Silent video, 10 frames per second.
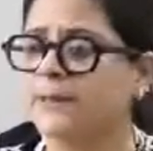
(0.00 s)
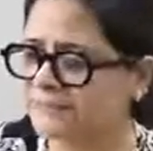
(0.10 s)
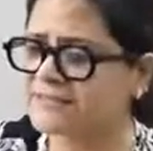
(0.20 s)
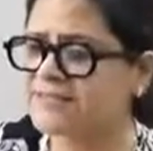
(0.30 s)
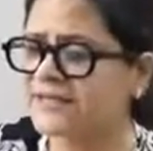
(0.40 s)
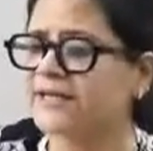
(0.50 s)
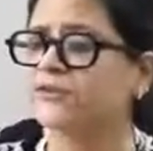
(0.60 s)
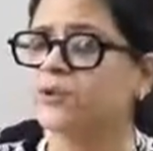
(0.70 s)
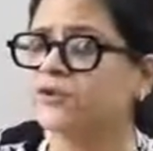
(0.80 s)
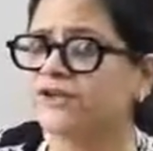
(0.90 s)
basically
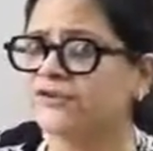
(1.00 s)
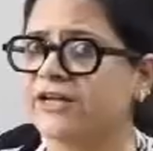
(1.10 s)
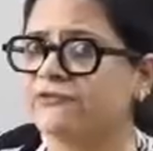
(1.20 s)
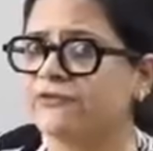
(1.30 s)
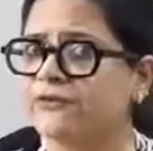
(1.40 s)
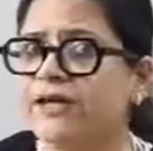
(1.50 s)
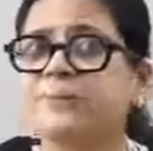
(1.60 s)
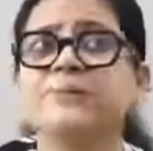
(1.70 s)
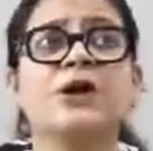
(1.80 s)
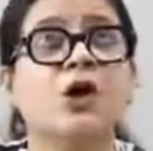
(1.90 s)
exposing yourself to
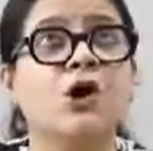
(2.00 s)
flame,